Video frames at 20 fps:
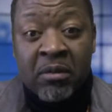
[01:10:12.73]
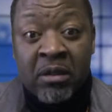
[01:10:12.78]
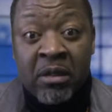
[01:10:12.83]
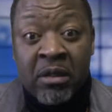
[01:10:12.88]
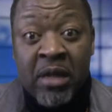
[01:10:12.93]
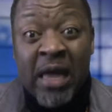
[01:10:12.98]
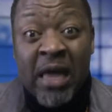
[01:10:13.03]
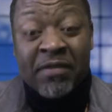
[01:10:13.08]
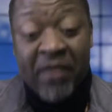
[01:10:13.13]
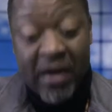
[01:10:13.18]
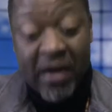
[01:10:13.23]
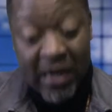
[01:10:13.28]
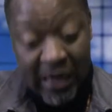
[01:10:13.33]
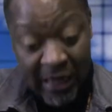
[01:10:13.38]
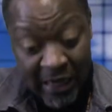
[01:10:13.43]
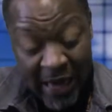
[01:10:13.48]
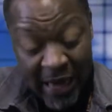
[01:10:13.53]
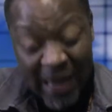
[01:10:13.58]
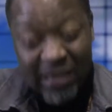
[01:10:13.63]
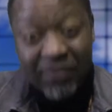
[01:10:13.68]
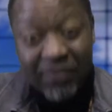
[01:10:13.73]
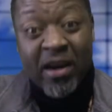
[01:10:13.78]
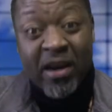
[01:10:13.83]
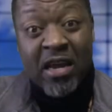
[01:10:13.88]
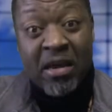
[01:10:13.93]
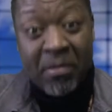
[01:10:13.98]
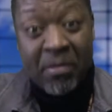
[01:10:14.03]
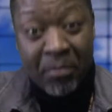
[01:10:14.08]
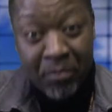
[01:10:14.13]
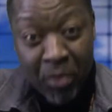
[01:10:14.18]
That's very
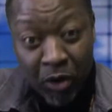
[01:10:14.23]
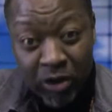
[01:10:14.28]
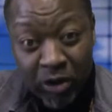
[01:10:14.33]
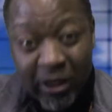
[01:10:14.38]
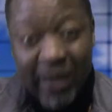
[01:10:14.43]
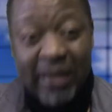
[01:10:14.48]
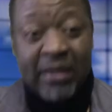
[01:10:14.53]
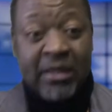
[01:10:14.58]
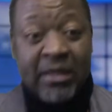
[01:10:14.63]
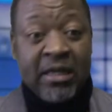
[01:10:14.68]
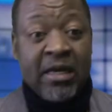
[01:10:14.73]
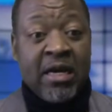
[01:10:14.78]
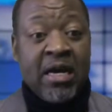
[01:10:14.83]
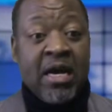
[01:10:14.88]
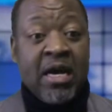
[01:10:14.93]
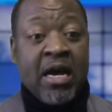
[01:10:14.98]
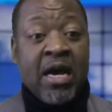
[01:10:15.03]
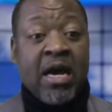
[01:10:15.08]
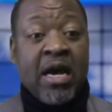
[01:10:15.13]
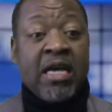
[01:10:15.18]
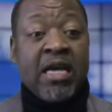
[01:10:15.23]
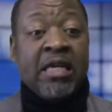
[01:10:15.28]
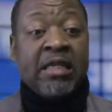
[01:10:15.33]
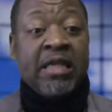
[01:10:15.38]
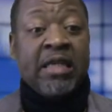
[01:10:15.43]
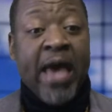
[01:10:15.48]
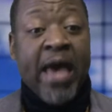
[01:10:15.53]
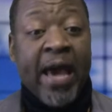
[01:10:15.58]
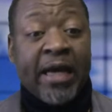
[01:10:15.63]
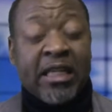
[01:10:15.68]
important. It's
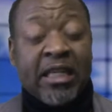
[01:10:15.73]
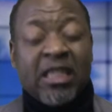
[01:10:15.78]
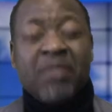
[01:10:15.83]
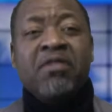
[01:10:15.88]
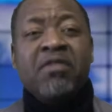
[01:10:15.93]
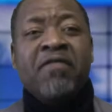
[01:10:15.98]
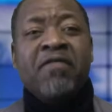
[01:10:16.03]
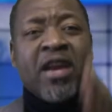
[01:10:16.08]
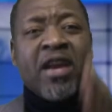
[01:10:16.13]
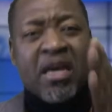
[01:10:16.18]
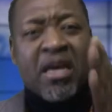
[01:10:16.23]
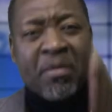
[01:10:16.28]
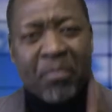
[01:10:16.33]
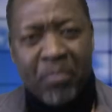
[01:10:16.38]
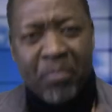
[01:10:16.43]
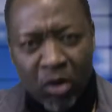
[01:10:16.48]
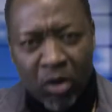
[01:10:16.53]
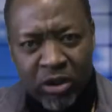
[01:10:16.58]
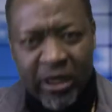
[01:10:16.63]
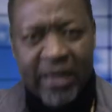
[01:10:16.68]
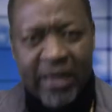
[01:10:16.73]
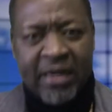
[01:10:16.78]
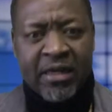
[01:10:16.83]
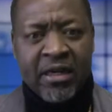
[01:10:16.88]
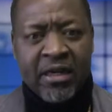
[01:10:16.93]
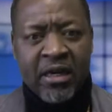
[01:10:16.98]
extremely very important